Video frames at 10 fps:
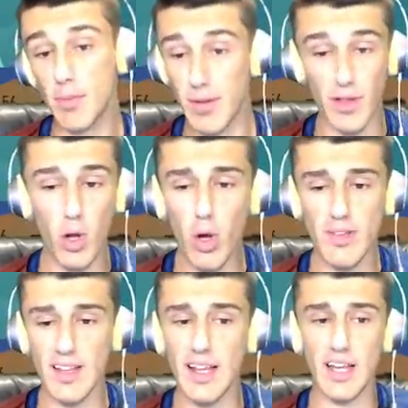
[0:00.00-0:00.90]
But the
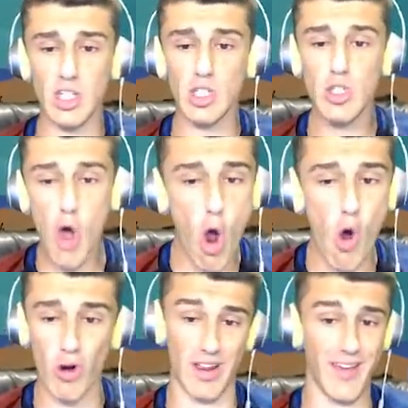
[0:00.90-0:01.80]
loyalty glitch is
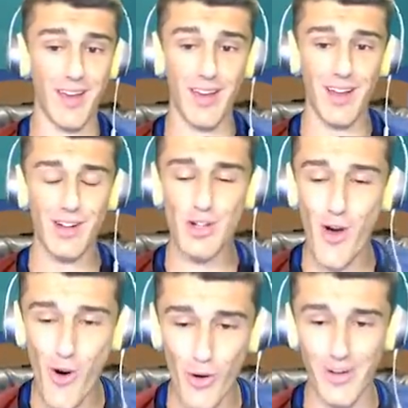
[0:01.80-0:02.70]
totally,
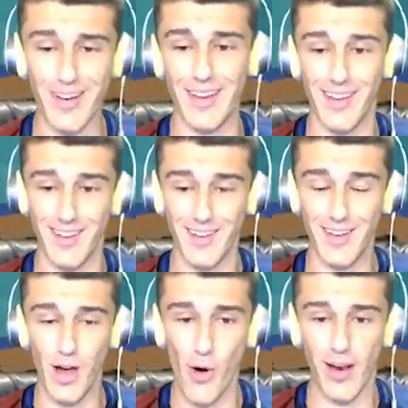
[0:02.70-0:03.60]
totally
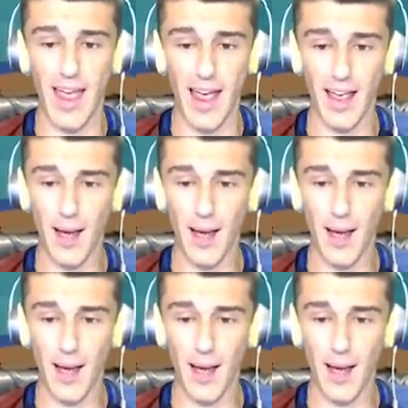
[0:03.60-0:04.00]
okay.